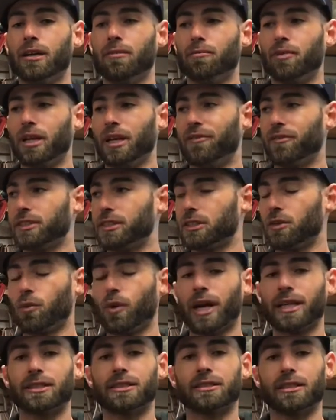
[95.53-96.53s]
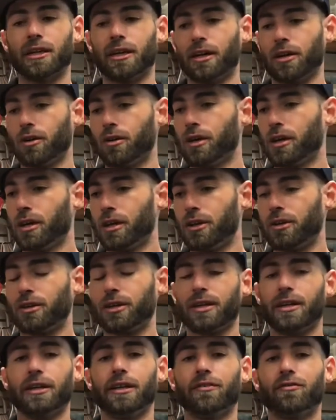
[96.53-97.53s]
But if it's a wet snow, you're
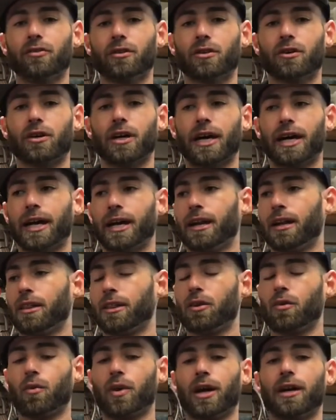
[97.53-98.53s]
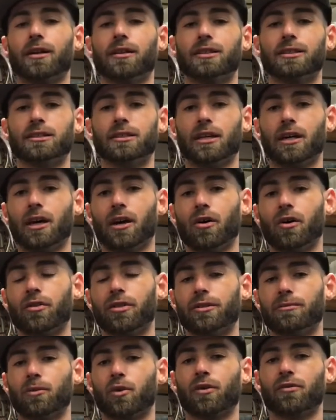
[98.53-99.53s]
going to need fluoride. The wetter the snow,
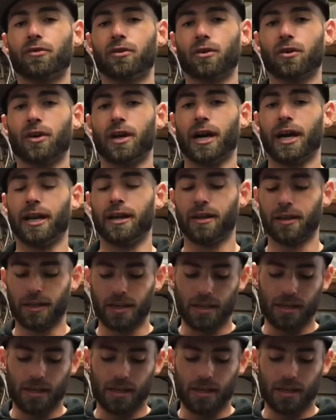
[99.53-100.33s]
the more fluoride.